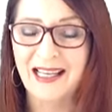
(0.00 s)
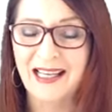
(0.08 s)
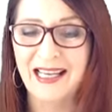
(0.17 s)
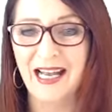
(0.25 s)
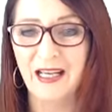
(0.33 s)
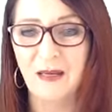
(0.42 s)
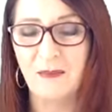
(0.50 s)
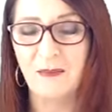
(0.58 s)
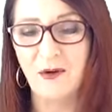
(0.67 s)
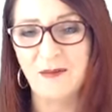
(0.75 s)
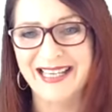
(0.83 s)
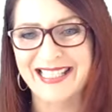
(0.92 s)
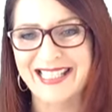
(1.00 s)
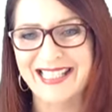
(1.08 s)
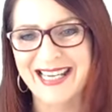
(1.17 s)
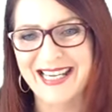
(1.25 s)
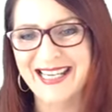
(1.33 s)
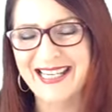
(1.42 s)
Gabor
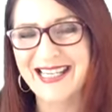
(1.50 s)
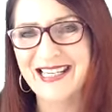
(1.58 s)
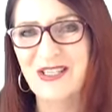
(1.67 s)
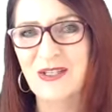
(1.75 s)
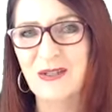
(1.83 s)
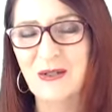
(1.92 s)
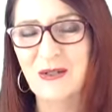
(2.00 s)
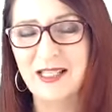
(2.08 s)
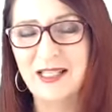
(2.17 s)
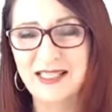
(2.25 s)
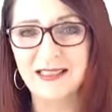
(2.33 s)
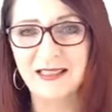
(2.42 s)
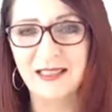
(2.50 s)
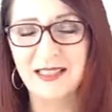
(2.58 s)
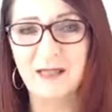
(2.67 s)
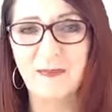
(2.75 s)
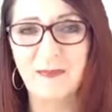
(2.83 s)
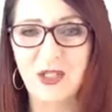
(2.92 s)
Mate, who is a
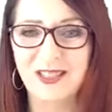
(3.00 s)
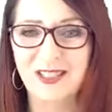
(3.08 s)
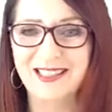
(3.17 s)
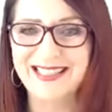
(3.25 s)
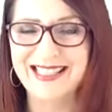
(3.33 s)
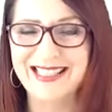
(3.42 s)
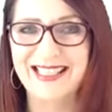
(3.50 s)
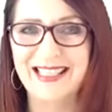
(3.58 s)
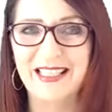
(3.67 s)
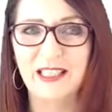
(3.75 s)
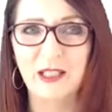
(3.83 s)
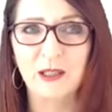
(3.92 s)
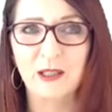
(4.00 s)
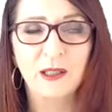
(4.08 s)
specialist in,